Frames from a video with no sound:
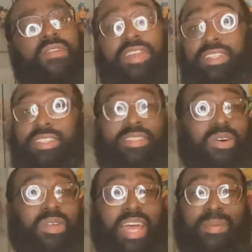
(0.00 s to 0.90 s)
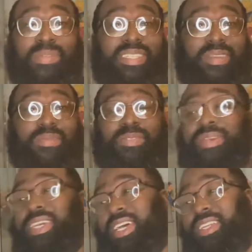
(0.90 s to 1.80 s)
This is the total opposite. I'm just
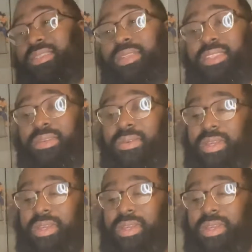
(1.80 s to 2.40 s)
being honest with you.